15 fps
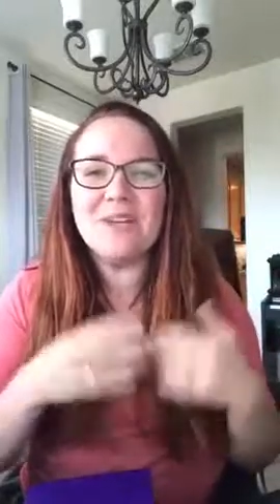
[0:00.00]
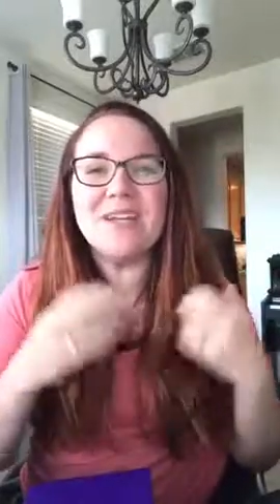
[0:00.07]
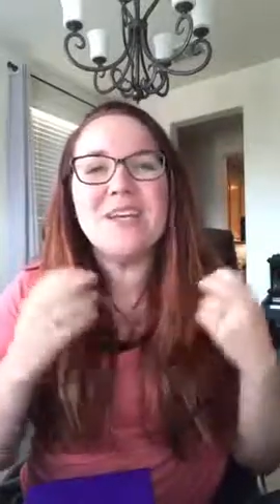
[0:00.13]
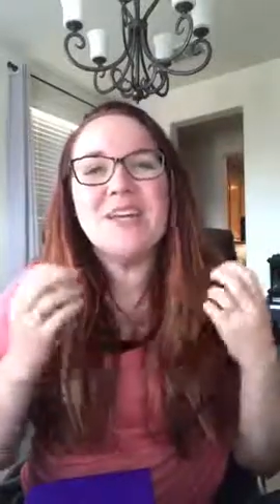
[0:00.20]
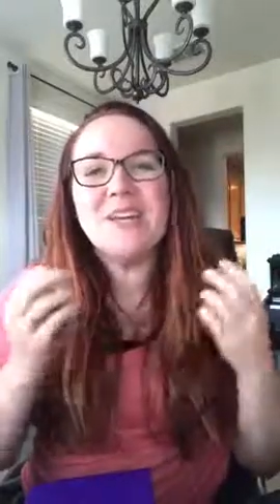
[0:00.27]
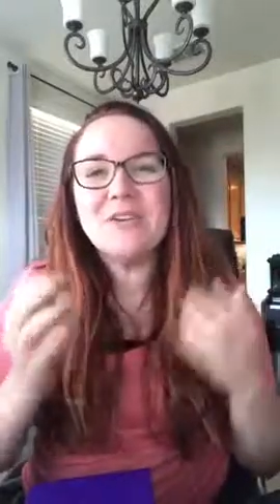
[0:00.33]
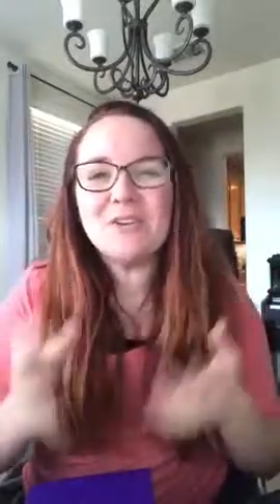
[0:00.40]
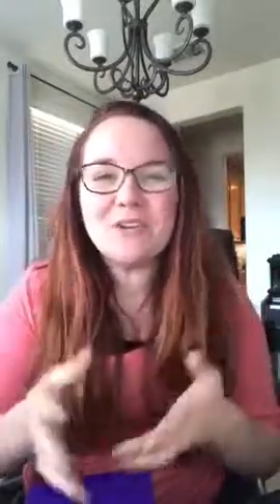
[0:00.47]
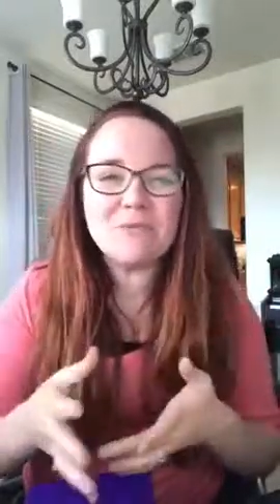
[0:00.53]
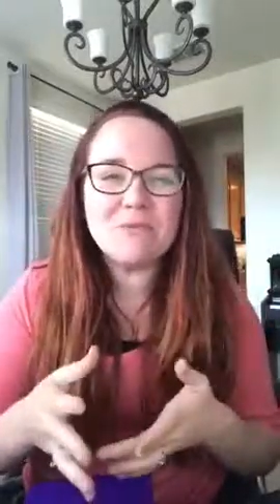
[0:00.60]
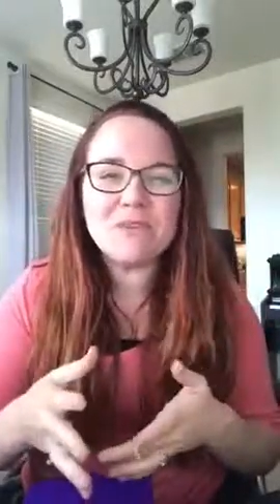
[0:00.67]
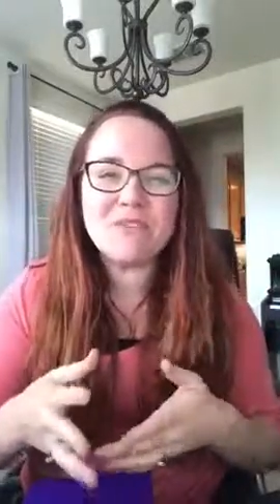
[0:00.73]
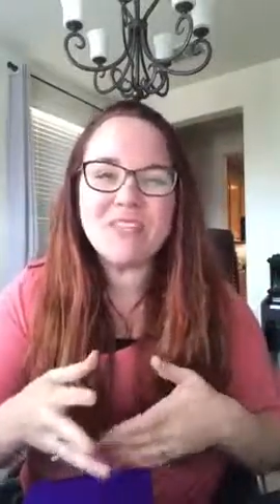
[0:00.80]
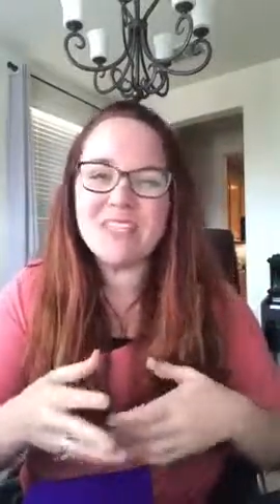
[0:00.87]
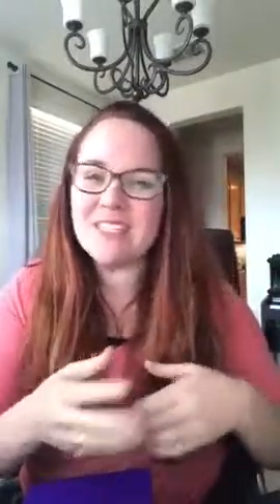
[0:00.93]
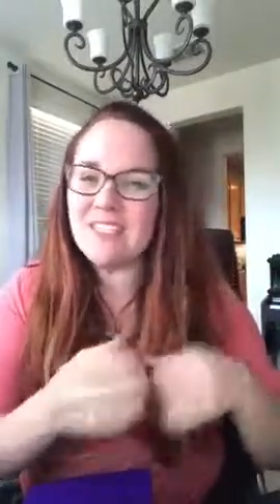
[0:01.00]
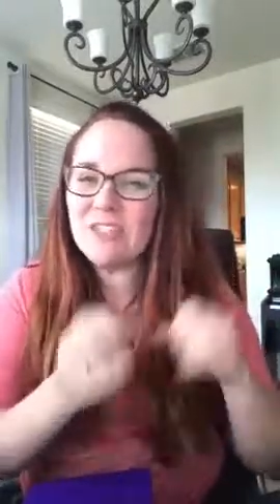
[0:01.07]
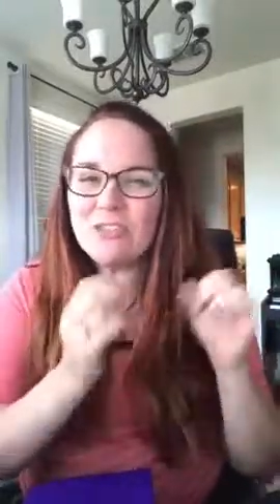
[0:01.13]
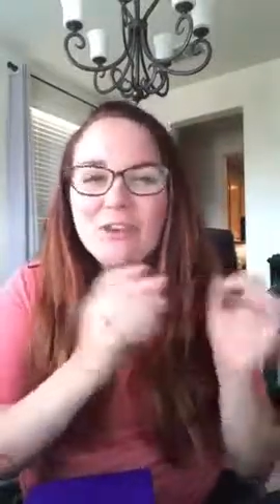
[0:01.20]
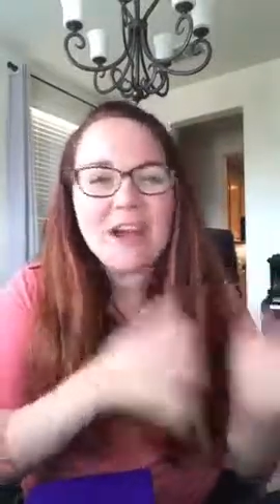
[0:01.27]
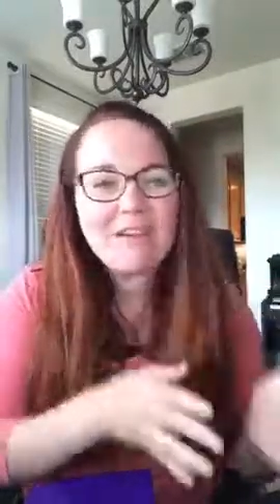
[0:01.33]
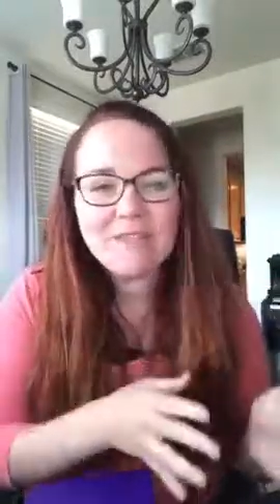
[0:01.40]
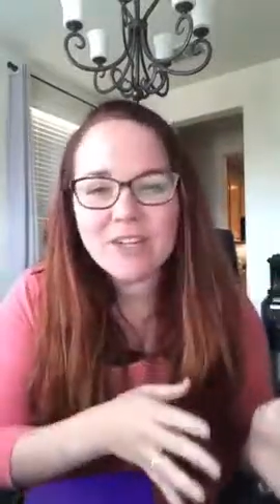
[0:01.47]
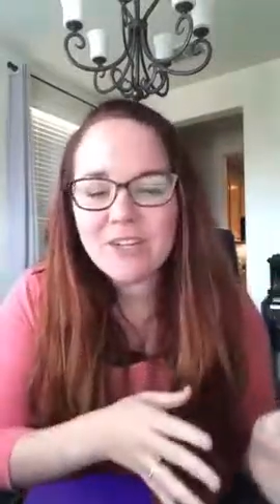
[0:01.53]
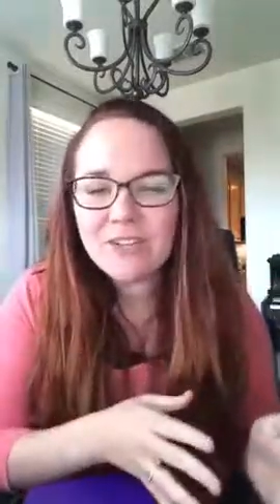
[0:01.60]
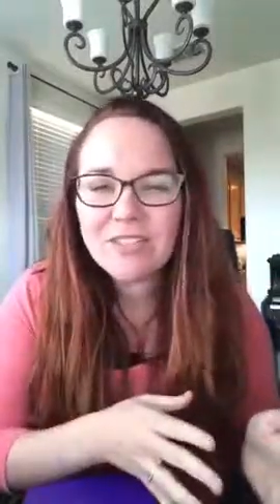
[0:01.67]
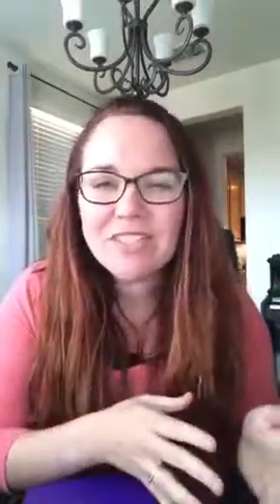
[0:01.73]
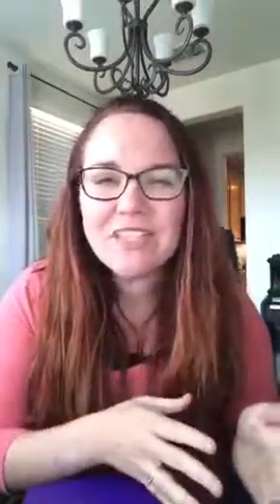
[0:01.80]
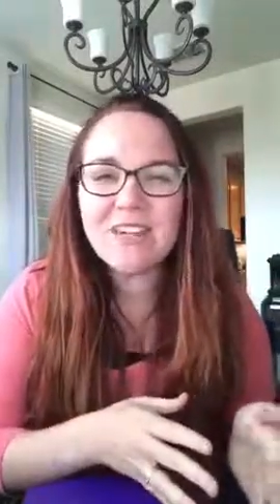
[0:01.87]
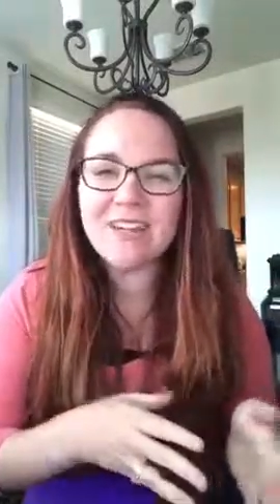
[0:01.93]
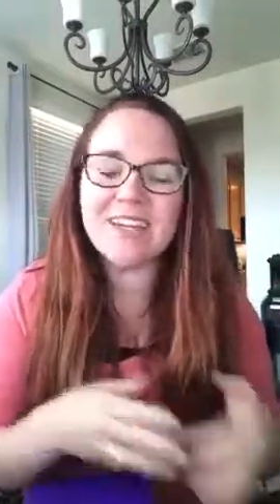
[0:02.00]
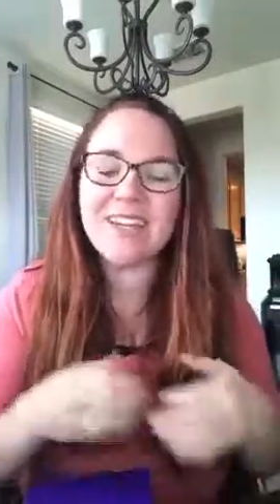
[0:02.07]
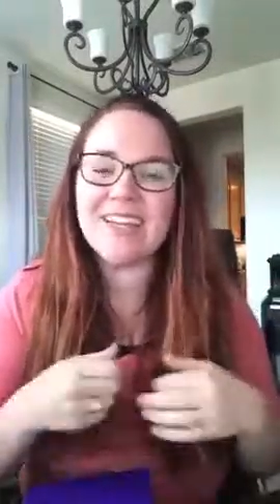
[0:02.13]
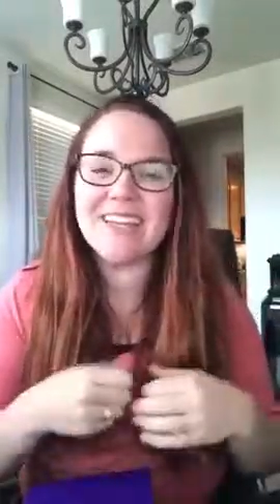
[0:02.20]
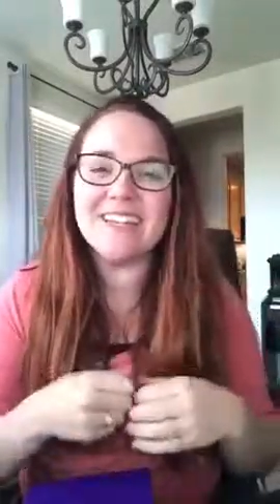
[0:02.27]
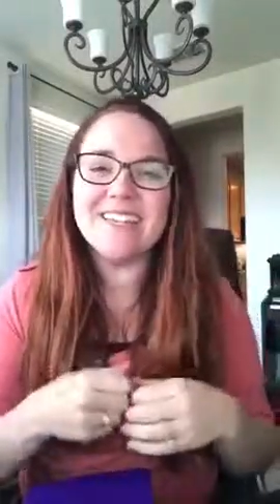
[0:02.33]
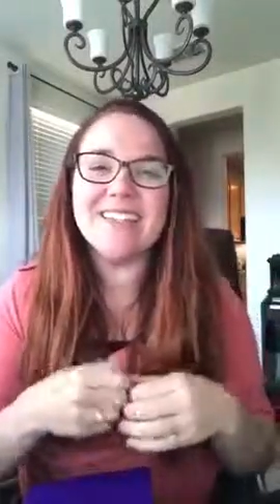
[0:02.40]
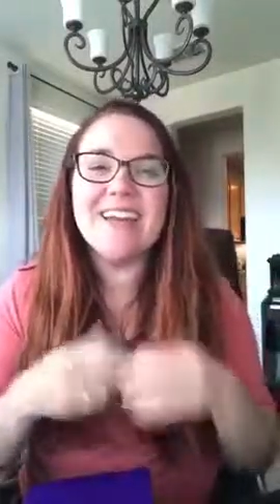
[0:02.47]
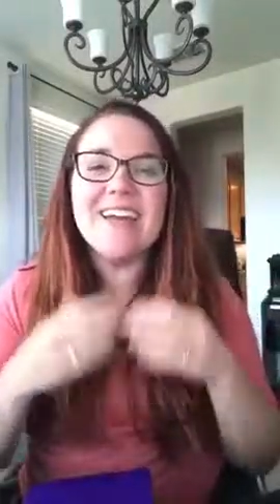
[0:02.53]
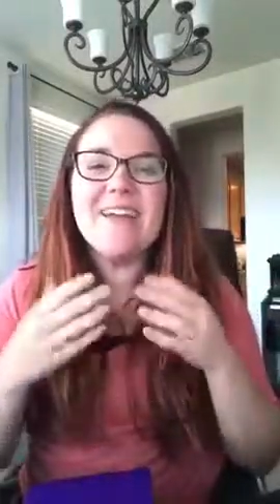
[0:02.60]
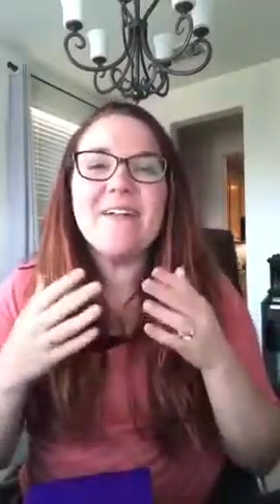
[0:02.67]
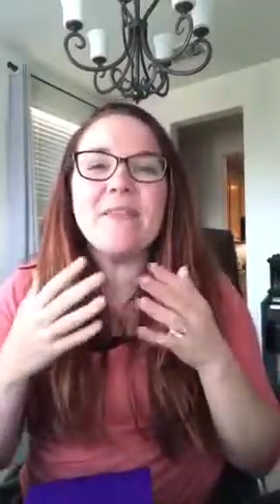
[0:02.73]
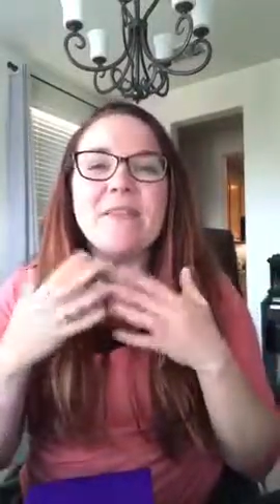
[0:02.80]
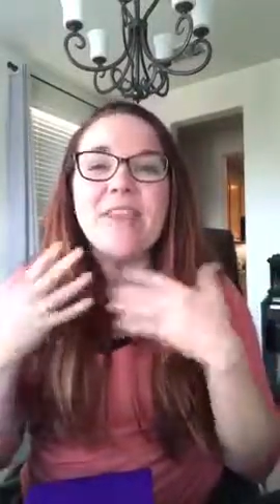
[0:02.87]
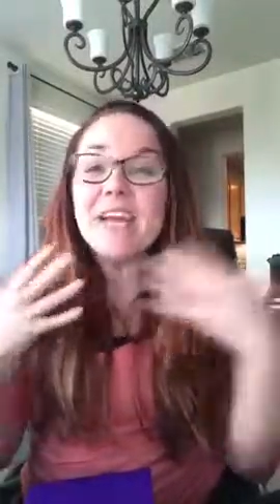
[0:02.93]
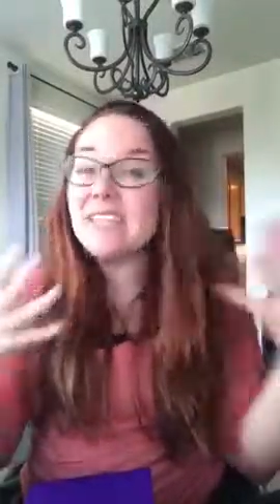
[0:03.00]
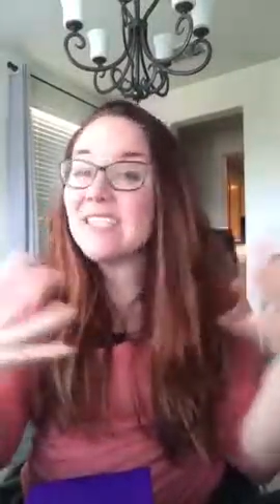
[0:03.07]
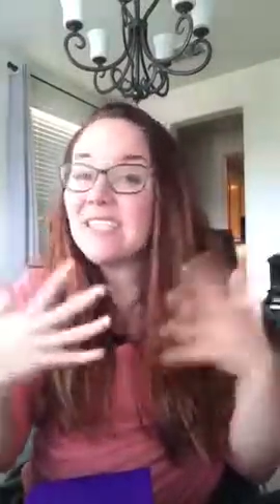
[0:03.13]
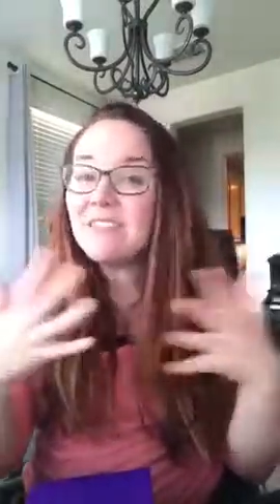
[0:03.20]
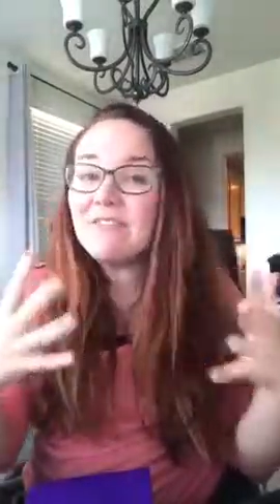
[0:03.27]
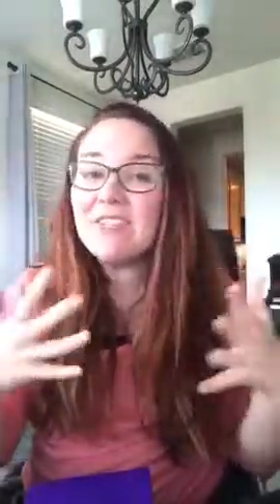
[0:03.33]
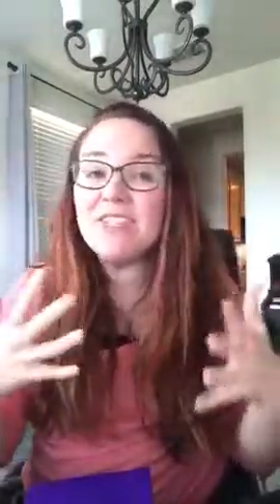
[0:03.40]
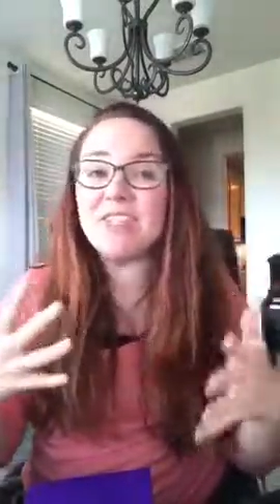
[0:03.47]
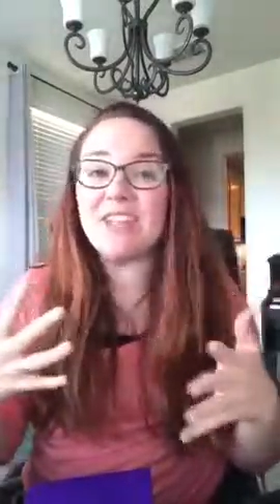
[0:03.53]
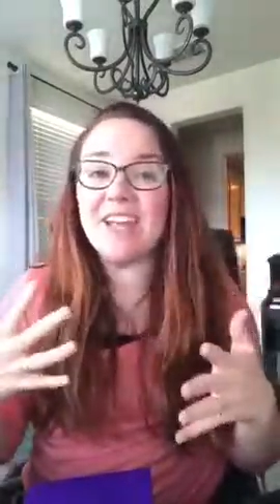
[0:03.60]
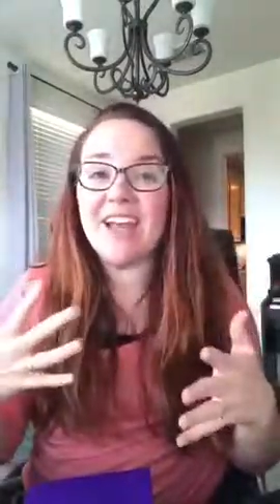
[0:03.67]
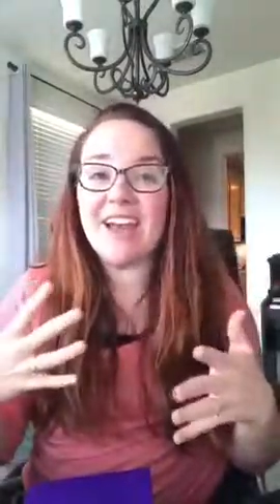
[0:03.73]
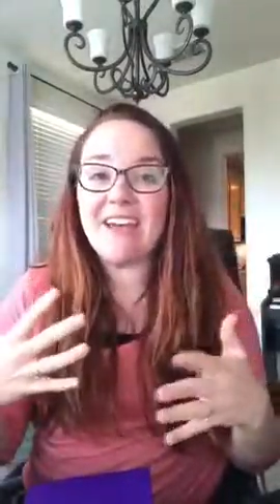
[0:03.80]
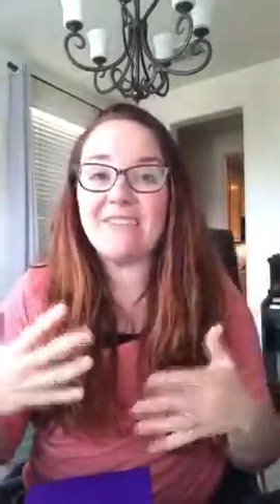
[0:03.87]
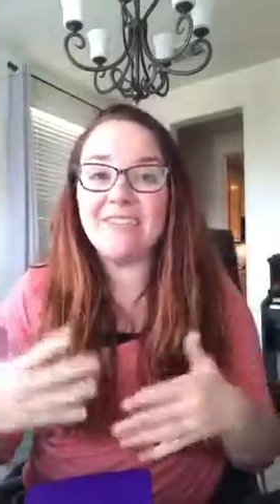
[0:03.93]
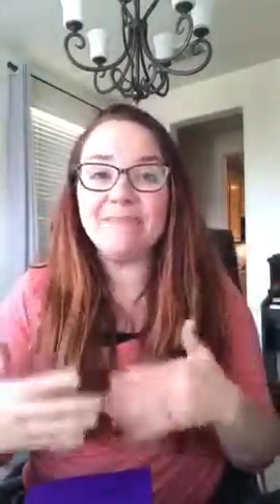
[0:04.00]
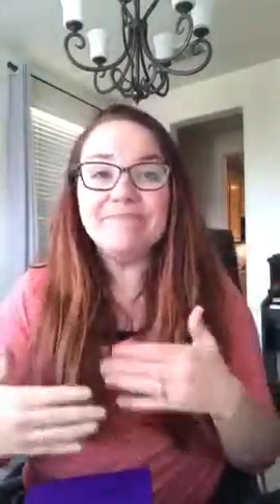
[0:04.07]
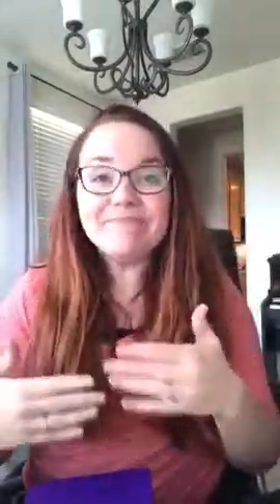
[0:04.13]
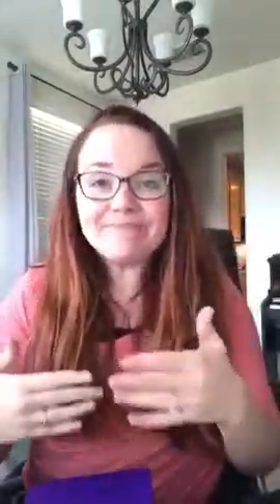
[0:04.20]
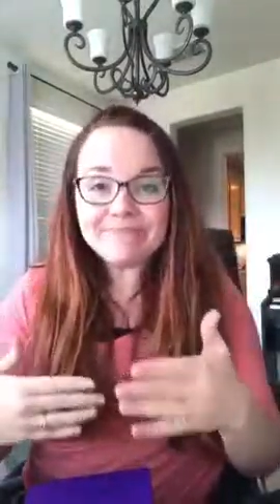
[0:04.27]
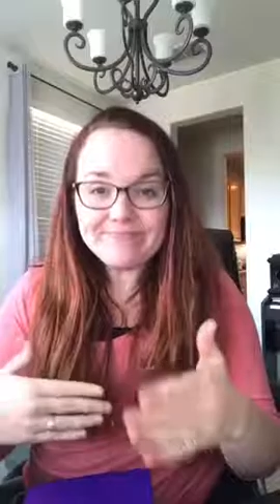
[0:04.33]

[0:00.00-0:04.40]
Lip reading: and go to movies and travel to go see our kids. That's the vision I have. And